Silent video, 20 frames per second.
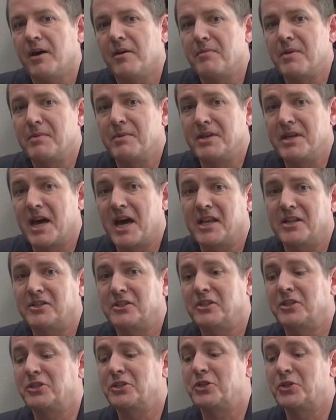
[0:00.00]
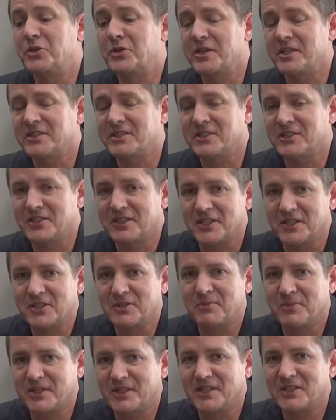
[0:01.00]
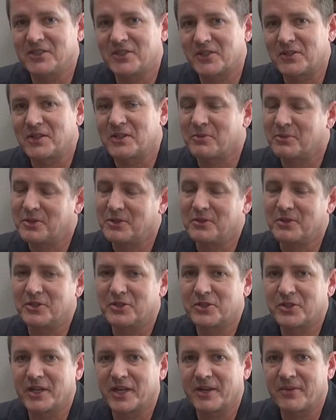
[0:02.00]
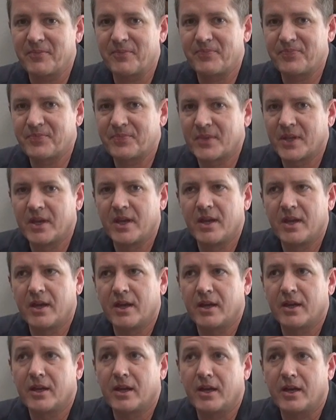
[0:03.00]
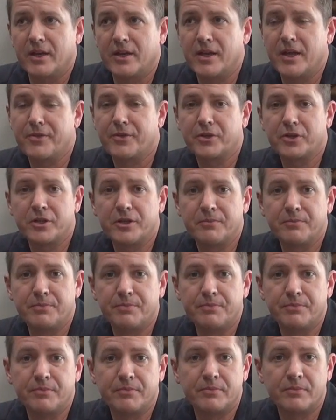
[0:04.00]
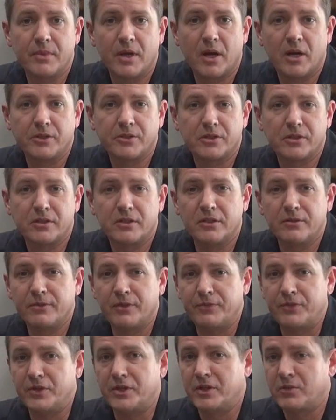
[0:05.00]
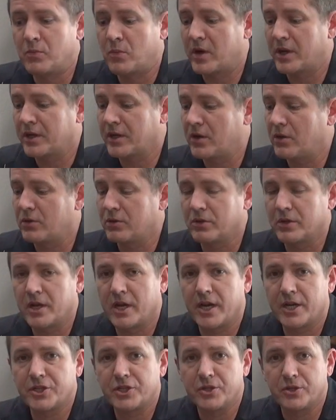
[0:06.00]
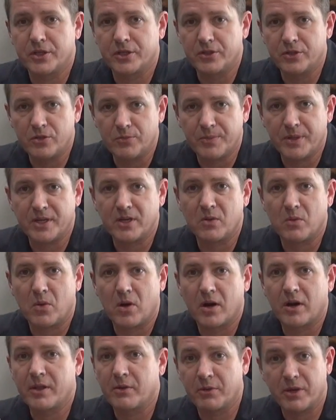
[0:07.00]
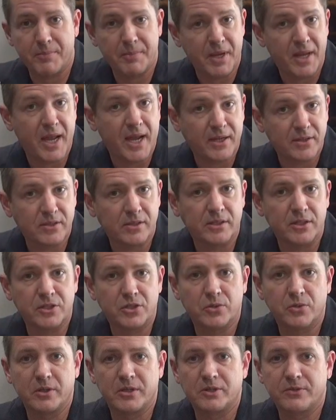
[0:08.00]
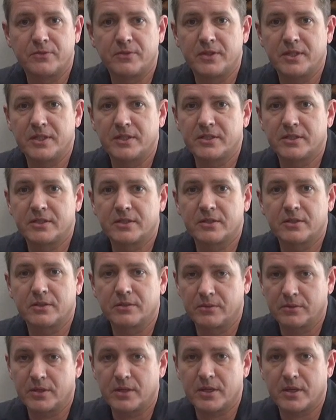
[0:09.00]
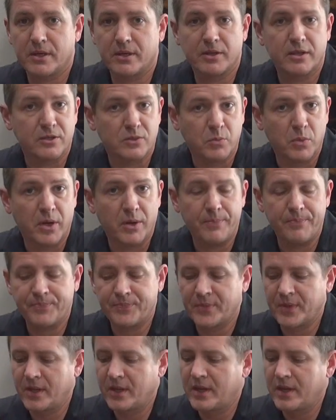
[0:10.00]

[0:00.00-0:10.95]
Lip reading: Maybe not as luxurious as this, but it certainly would do the trick. Another good alternative, if you didn't want to go Grenache, you could do Pinot Noir. That would be an excellent choice for this as well.